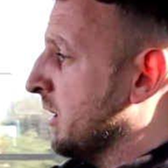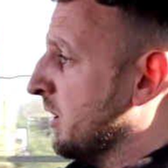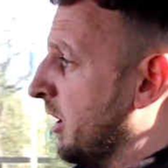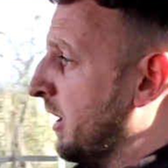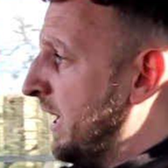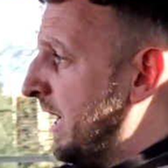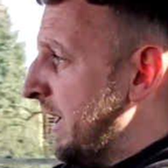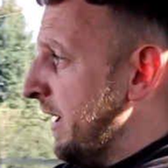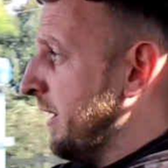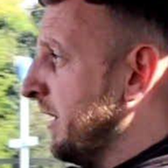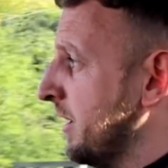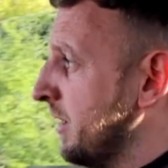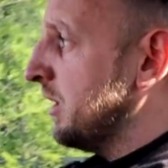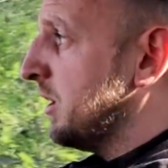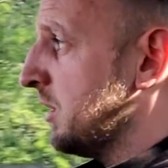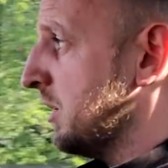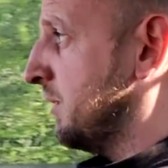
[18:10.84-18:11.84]
So yeah,
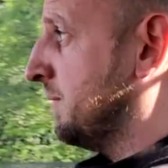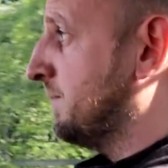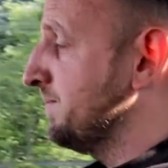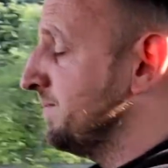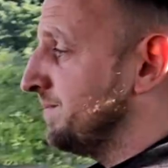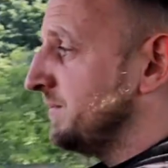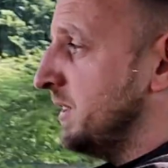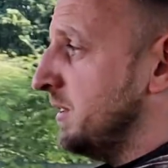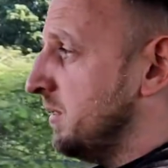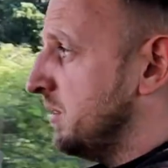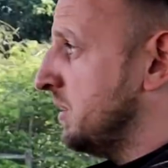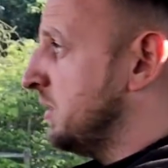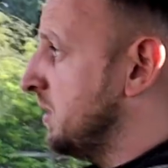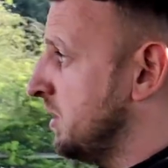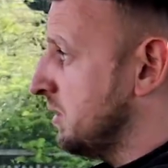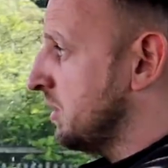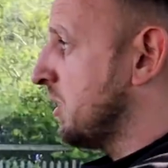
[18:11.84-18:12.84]

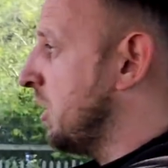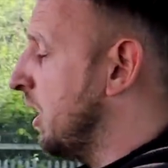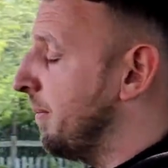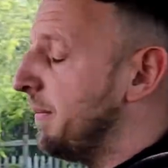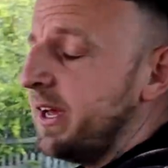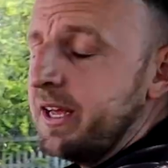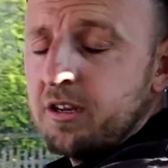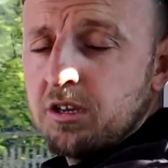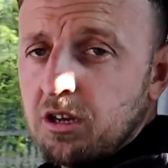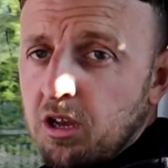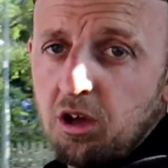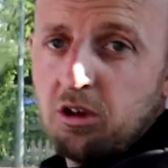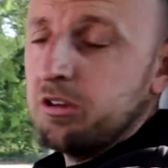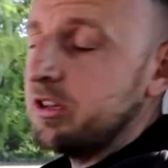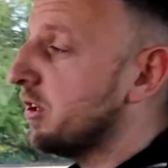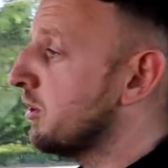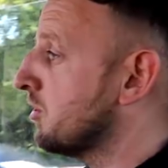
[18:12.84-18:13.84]
comment,
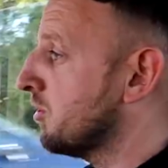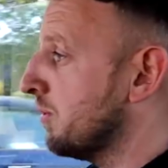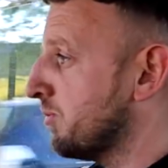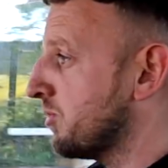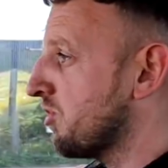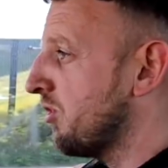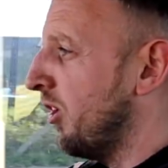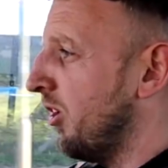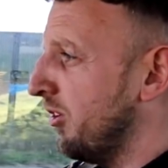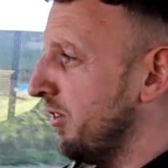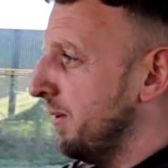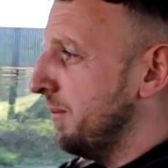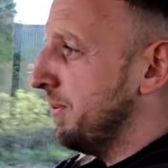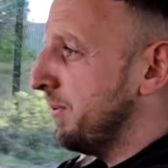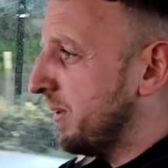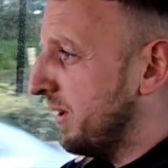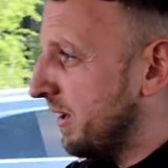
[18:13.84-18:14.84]
like,
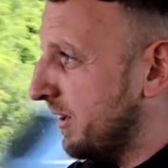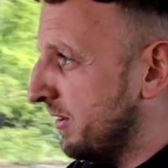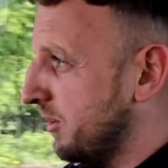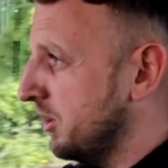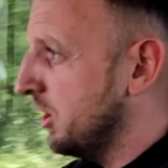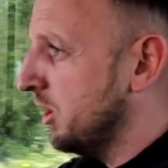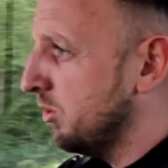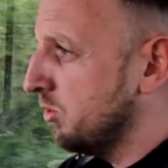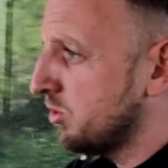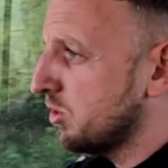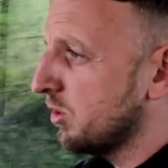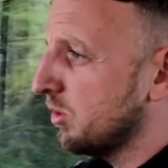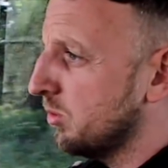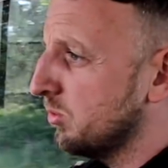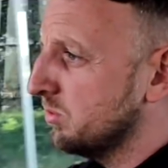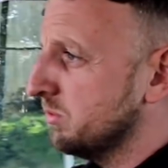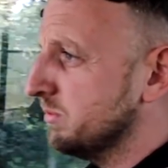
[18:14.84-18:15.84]
subscribe, the
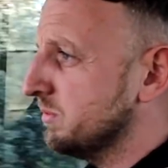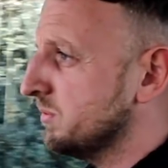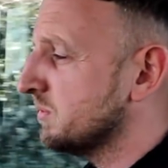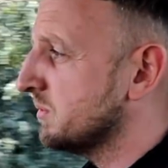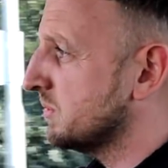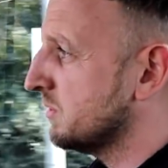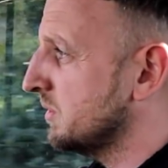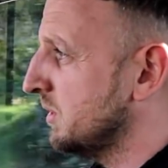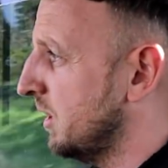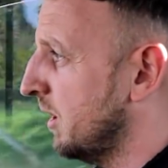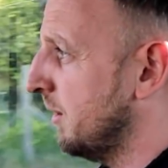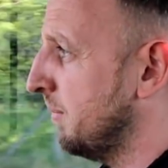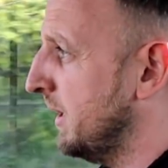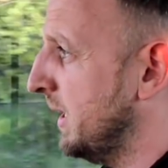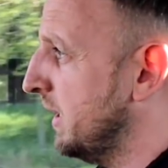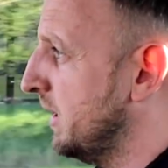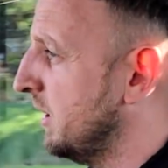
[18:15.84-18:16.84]
usual. You know
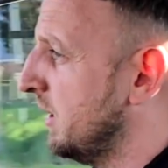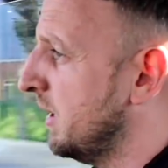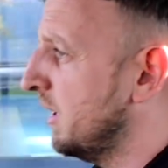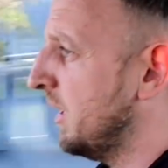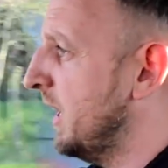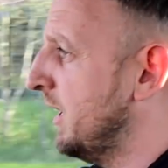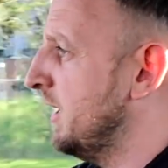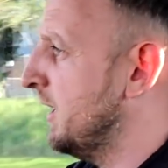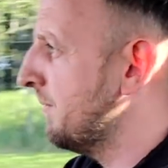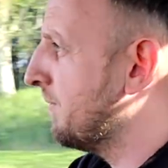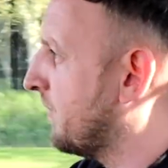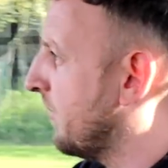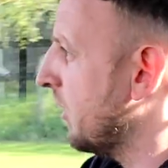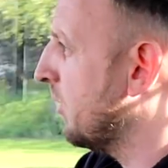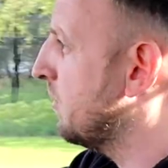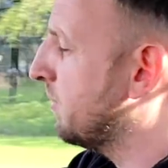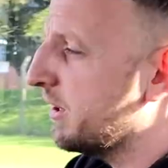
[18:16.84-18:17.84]
what I mean? Any
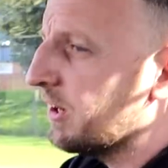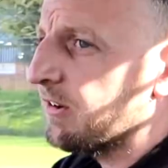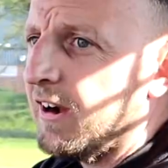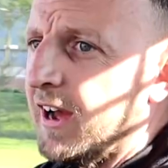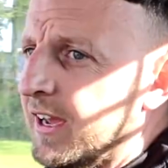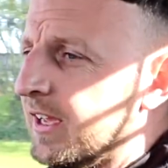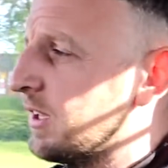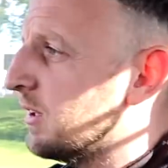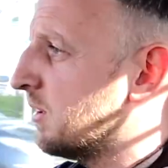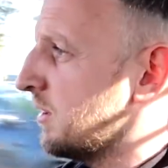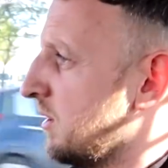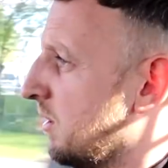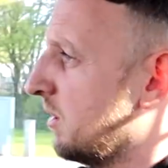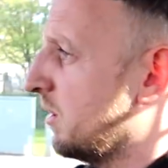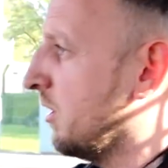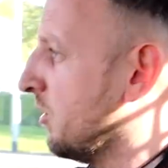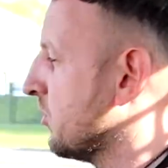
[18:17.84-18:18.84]
info would be great
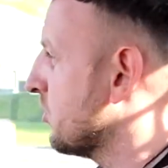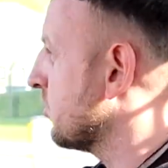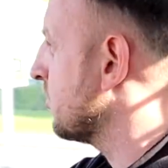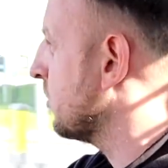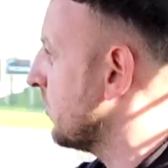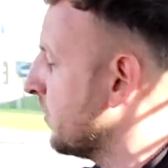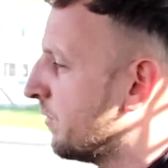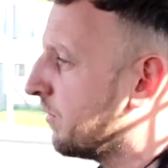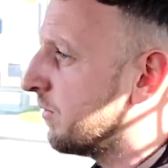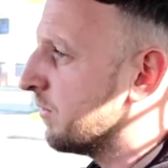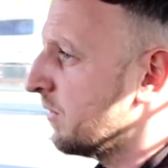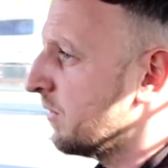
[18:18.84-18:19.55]
on stuff.